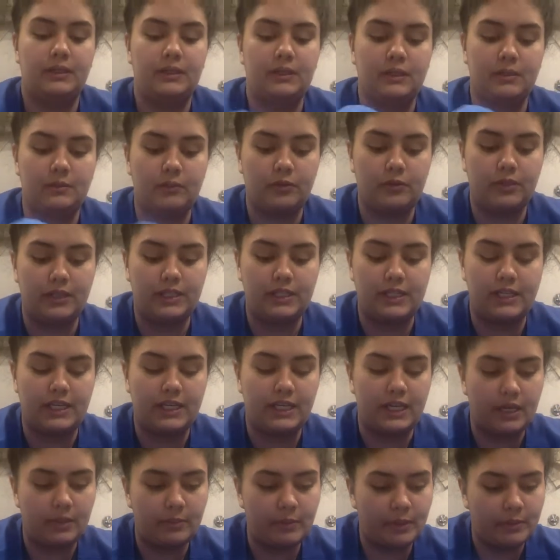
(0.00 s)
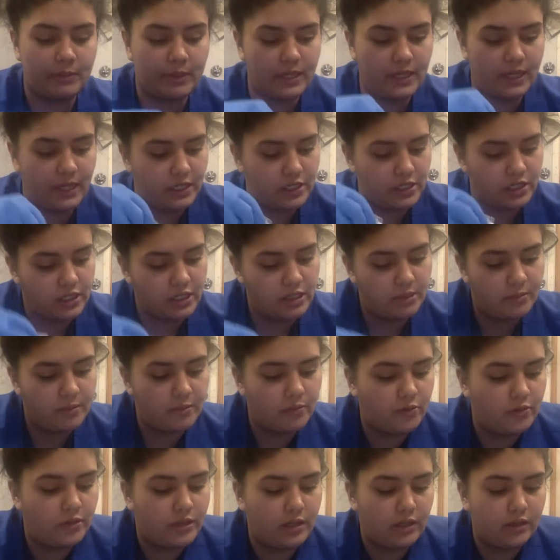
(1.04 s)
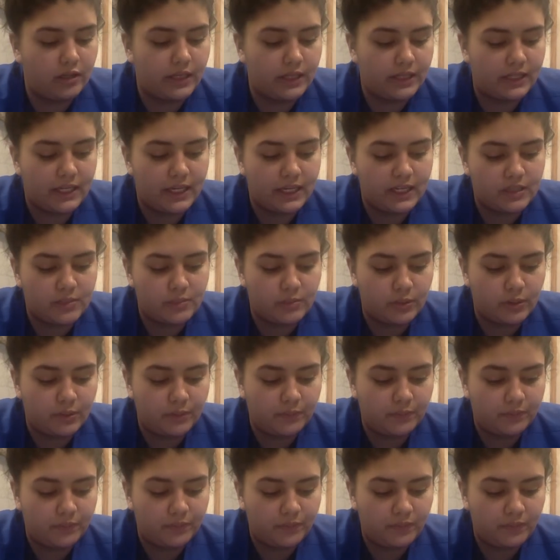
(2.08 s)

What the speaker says: I'm going to take it out of my medication cup. I'm going to look at the aspirin.